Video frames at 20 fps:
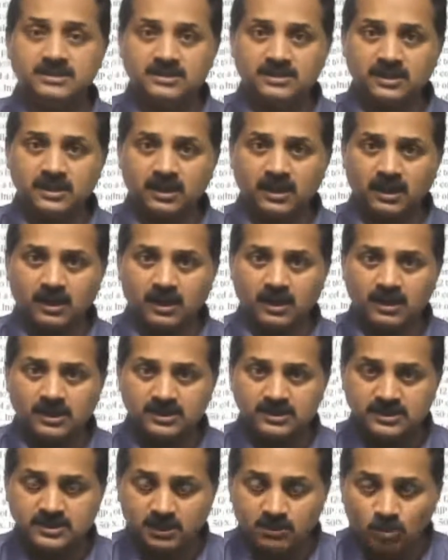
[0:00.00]

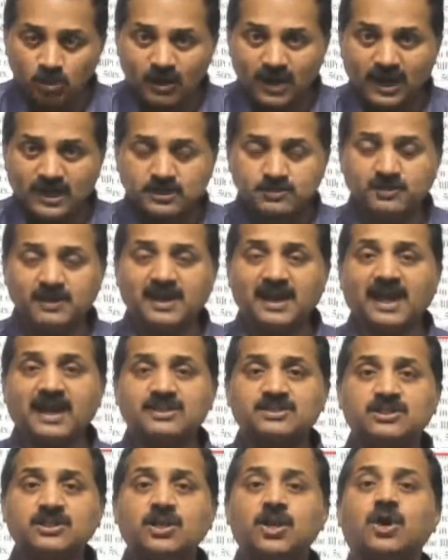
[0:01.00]
Jammu Kashmir
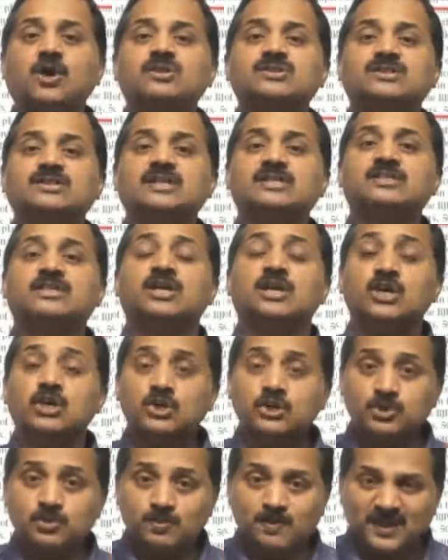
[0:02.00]
has lost its
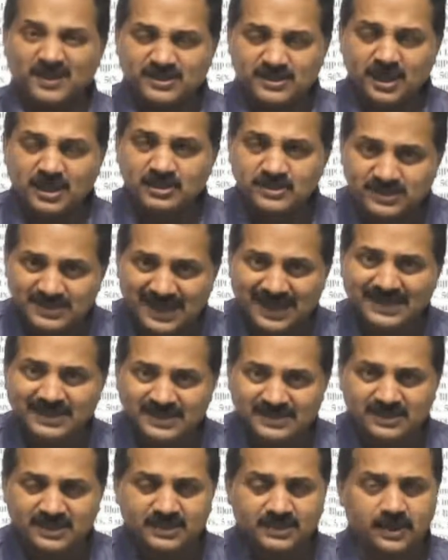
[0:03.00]
special
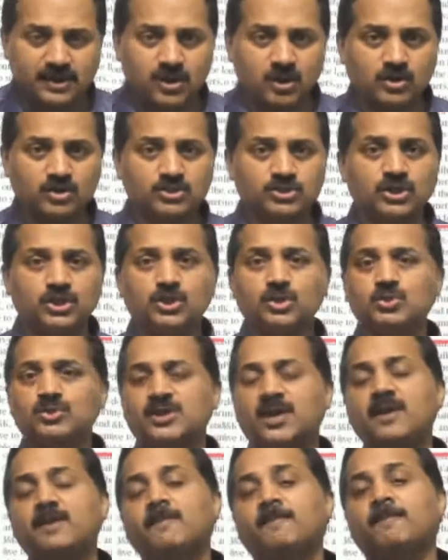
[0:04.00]
status in the
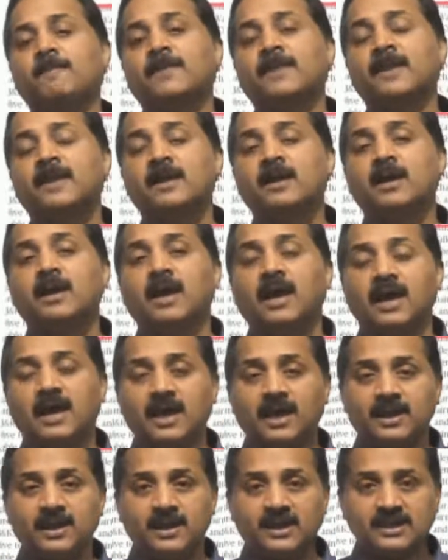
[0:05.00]
constitution,
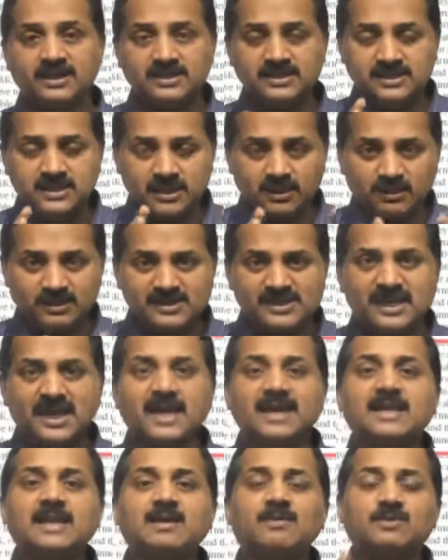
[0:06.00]
and
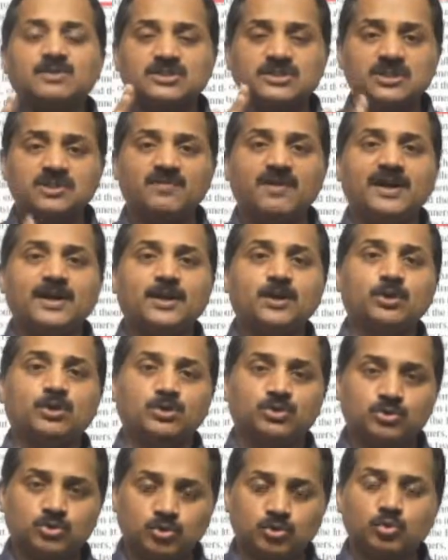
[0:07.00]
J&K was divided into
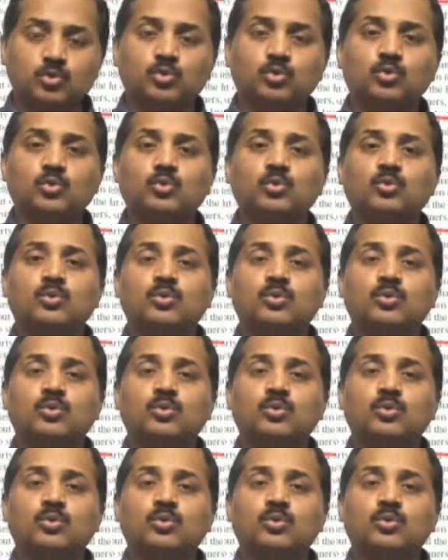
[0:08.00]
two